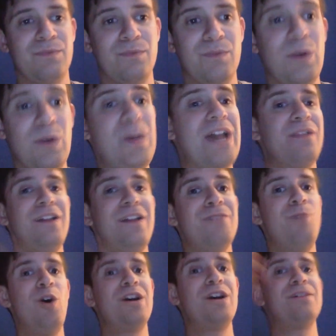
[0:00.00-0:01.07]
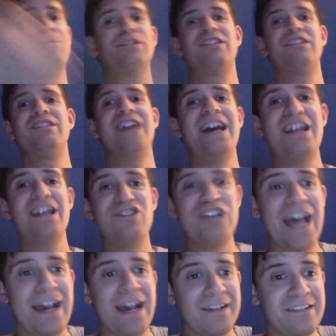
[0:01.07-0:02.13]
And we had Liv Morgan versus Nia
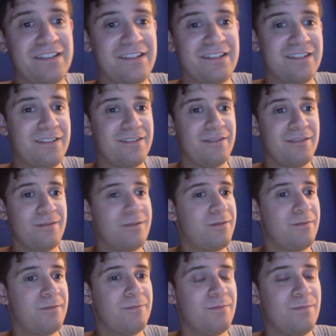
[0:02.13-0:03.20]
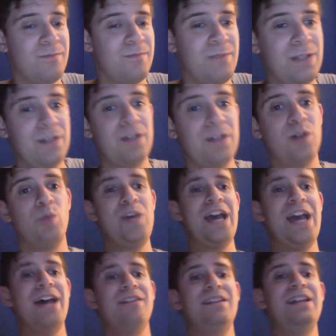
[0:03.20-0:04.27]
Jax. We
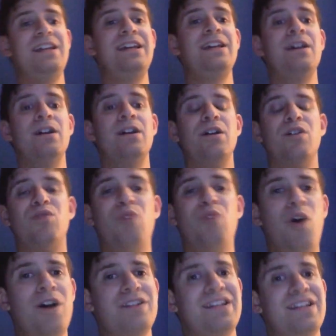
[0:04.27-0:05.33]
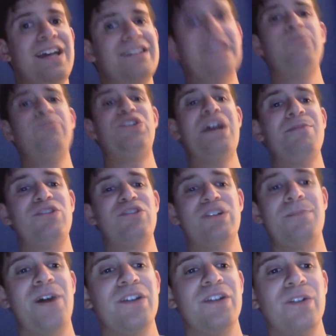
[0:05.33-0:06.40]
had the Raw Tag Team
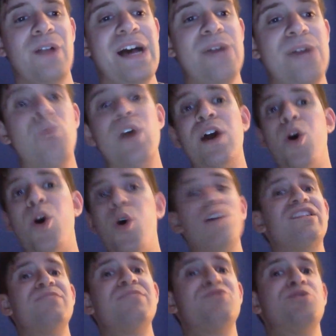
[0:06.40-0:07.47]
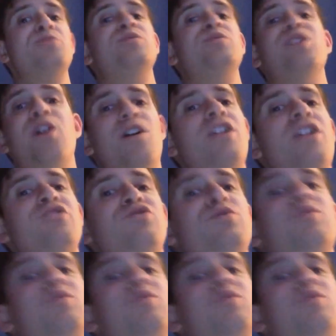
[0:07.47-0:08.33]
Championship on the line where Awesome Truth, R Truth,